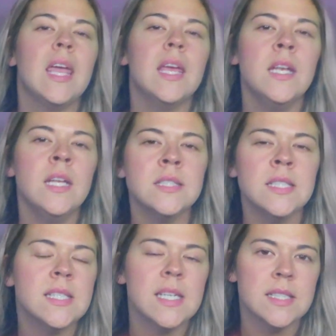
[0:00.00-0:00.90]
In
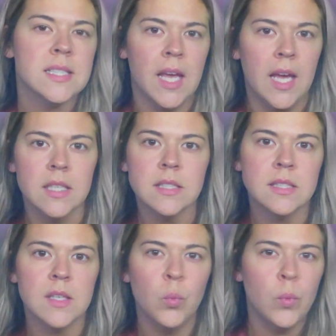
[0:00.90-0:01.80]
today's
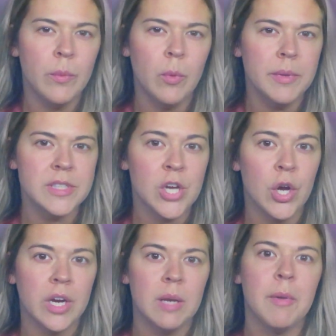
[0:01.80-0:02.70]
case, we will be
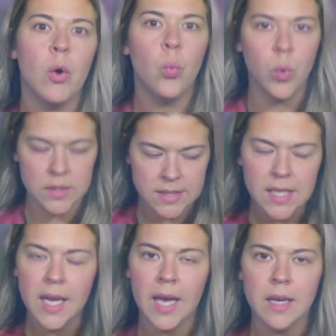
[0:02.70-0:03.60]
talking about, once
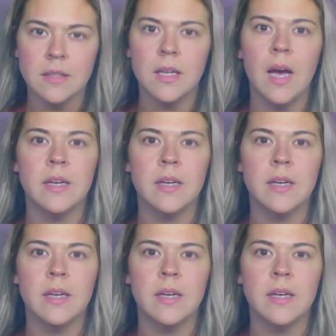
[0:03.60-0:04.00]
again,